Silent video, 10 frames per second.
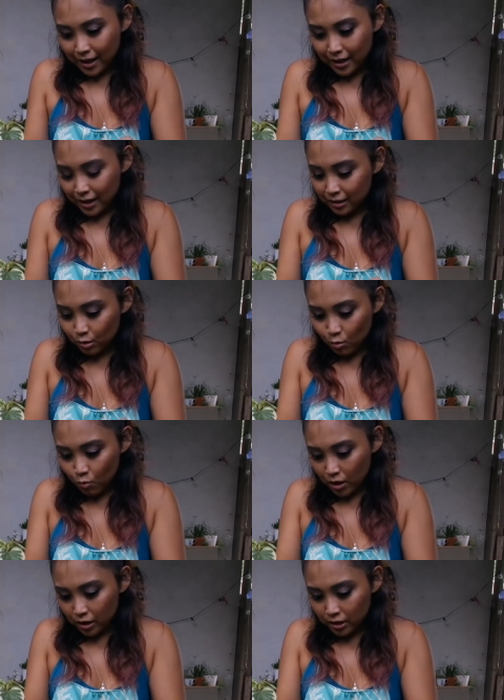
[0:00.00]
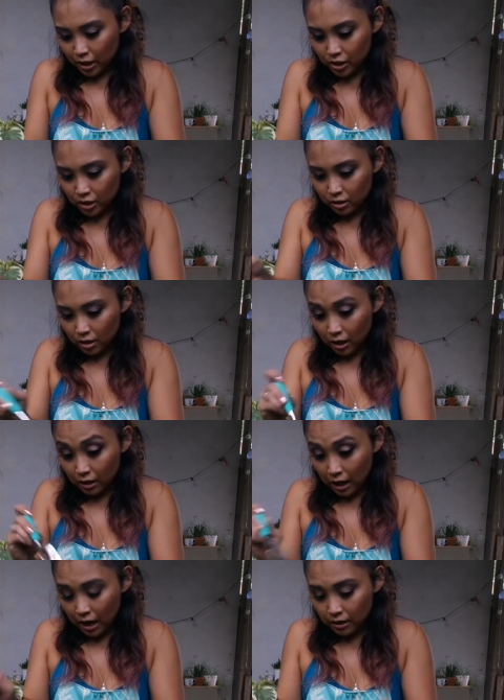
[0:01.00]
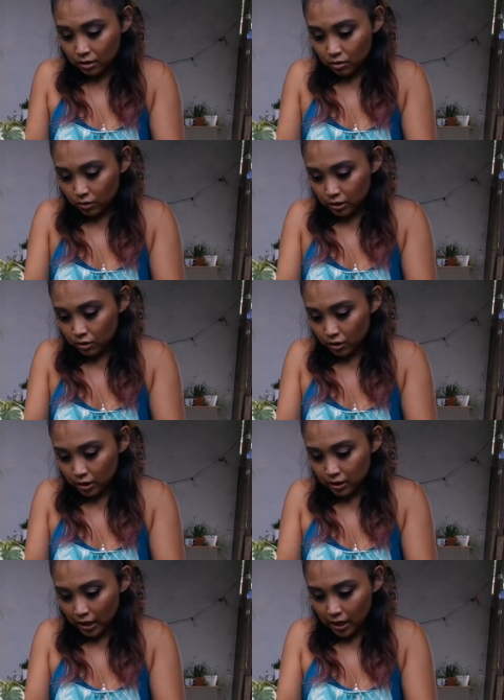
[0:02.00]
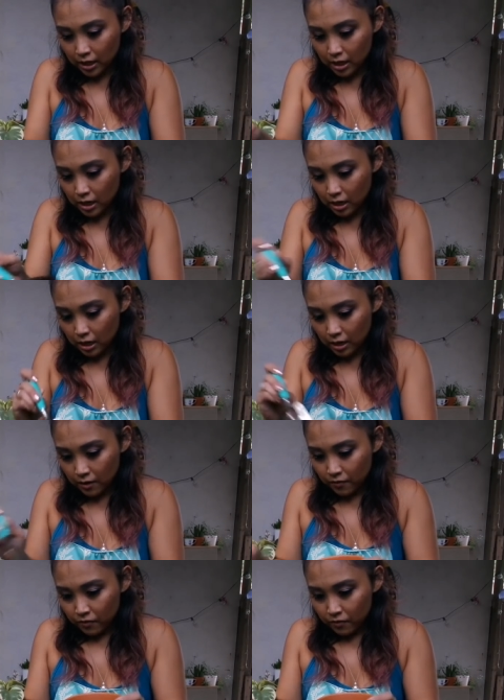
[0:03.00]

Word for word: and I don't want to touch it a lot, so it's gonna stay in here.